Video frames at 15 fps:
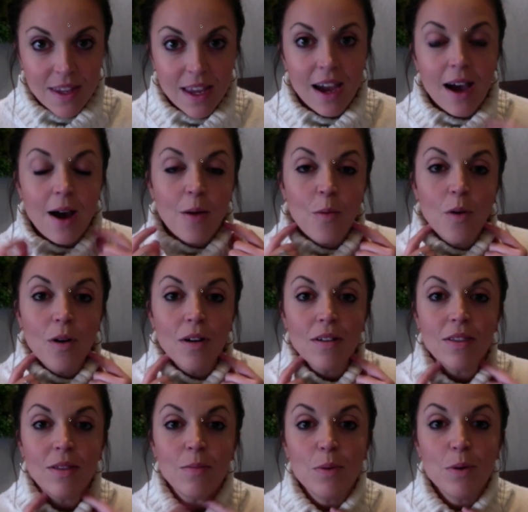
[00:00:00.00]
I wore
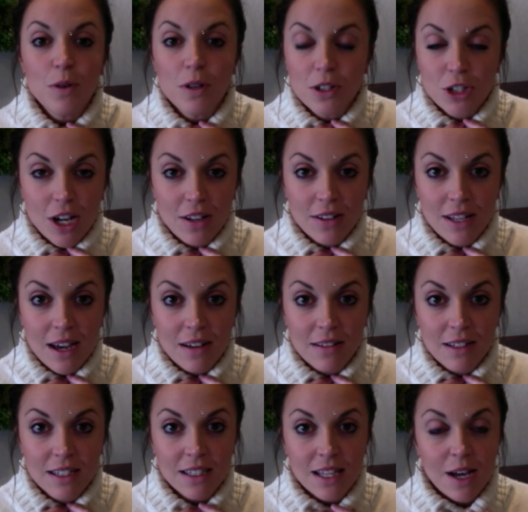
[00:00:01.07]
the puka shell
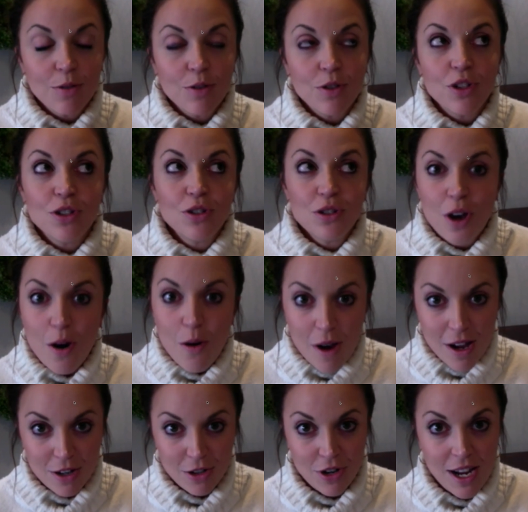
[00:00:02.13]
necklace that was so
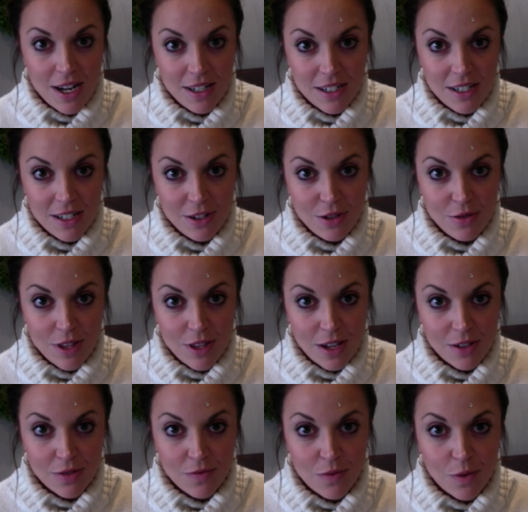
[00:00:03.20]
on trend in
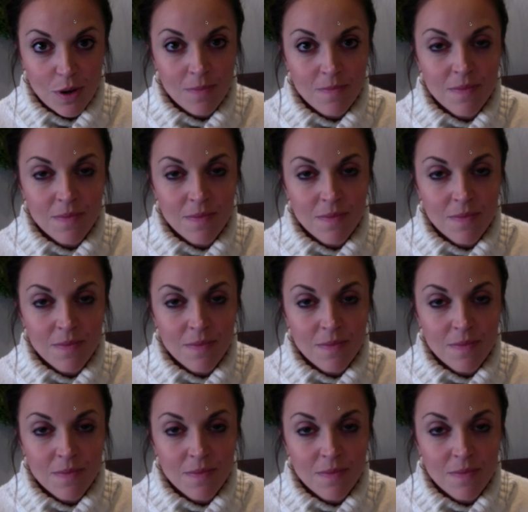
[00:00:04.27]
2004.